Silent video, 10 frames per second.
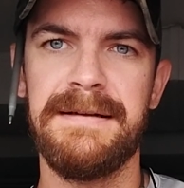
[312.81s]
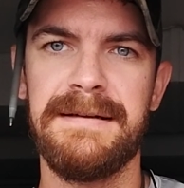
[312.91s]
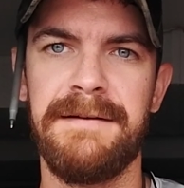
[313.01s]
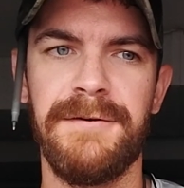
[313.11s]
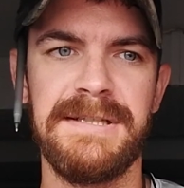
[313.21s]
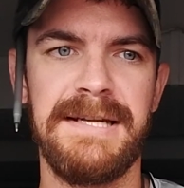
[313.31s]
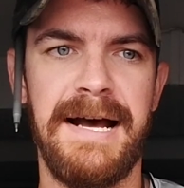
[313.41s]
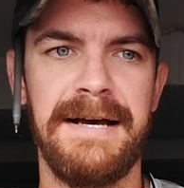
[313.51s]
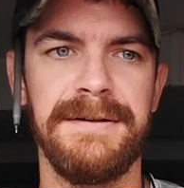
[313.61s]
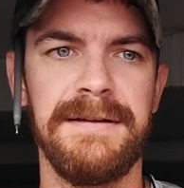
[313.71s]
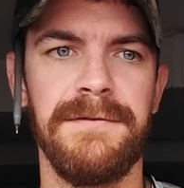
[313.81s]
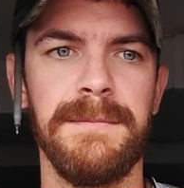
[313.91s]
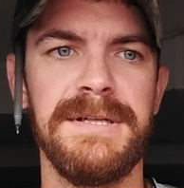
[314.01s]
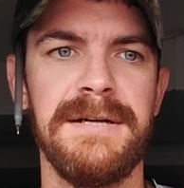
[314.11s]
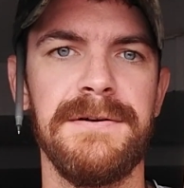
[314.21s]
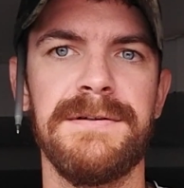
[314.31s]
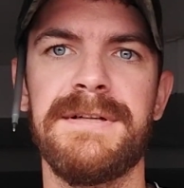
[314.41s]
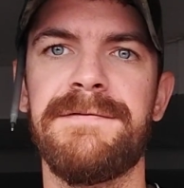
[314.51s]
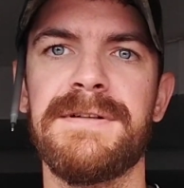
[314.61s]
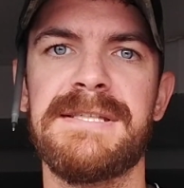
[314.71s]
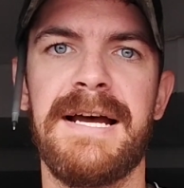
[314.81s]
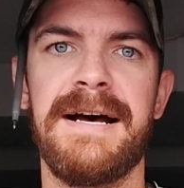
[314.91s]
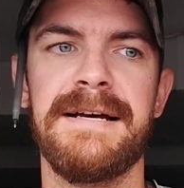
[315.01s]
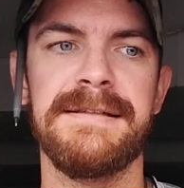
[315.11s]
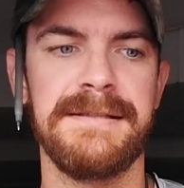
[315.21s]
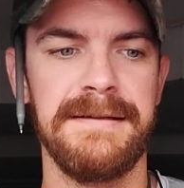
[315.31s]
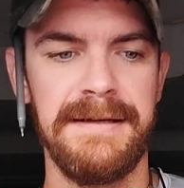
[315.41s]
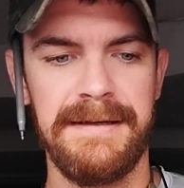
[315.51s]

Different style, different material, different size.